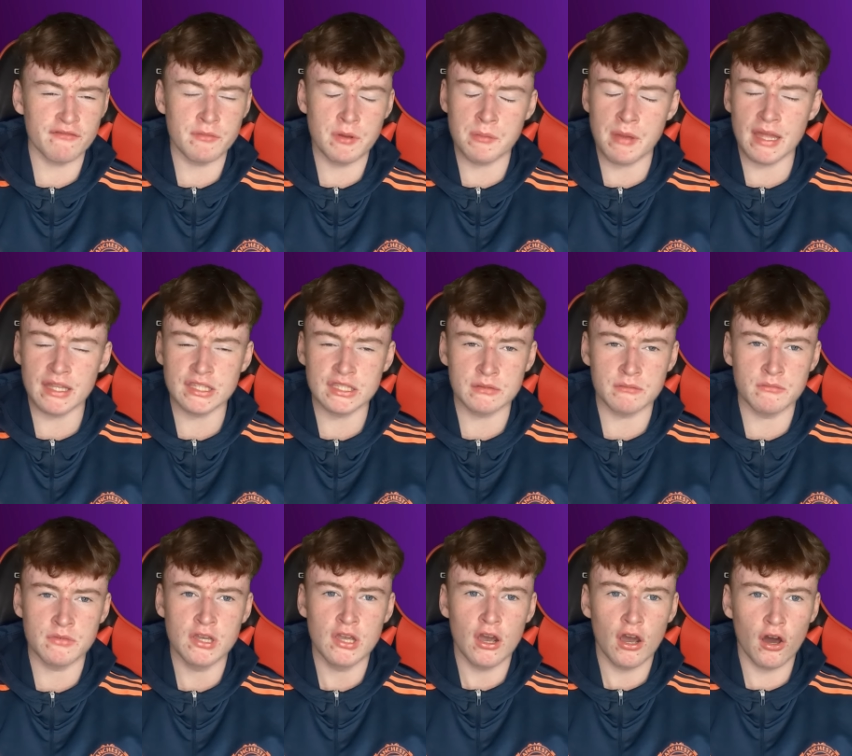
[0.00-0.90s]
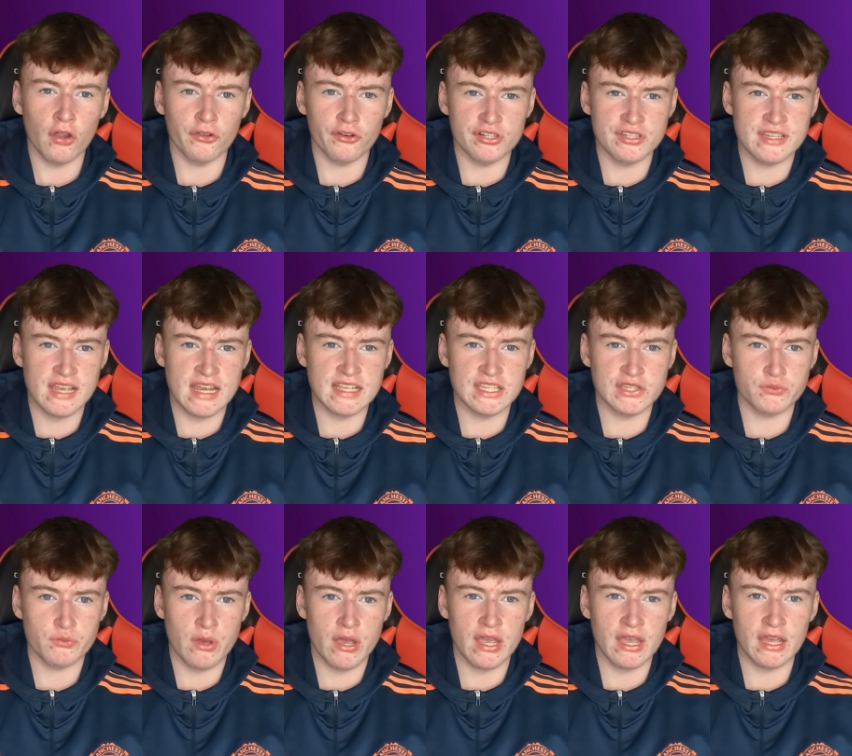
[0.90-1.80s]
have momentum on their sides
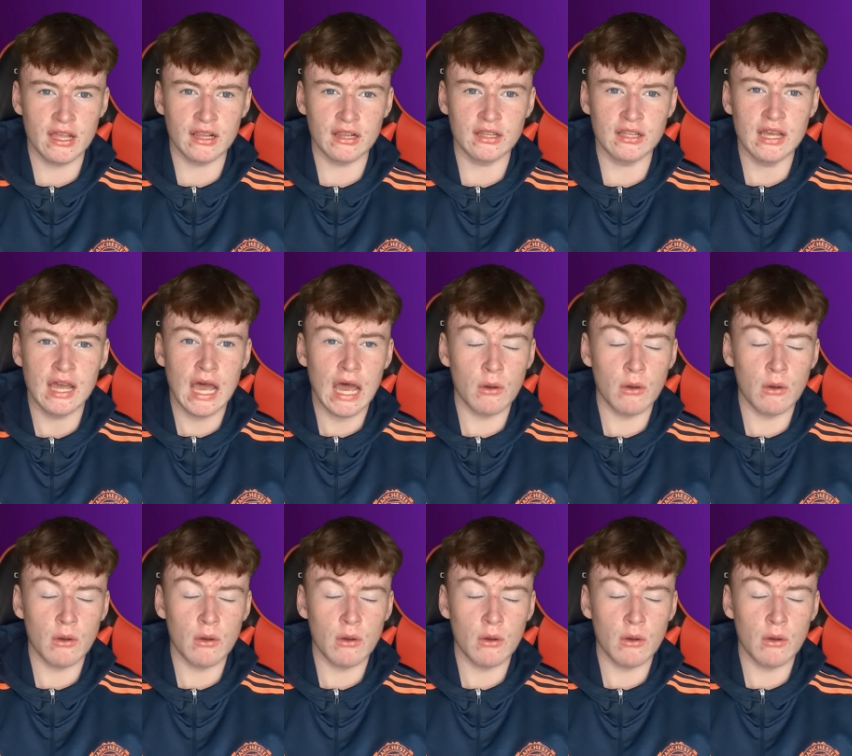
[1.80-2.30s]
as well.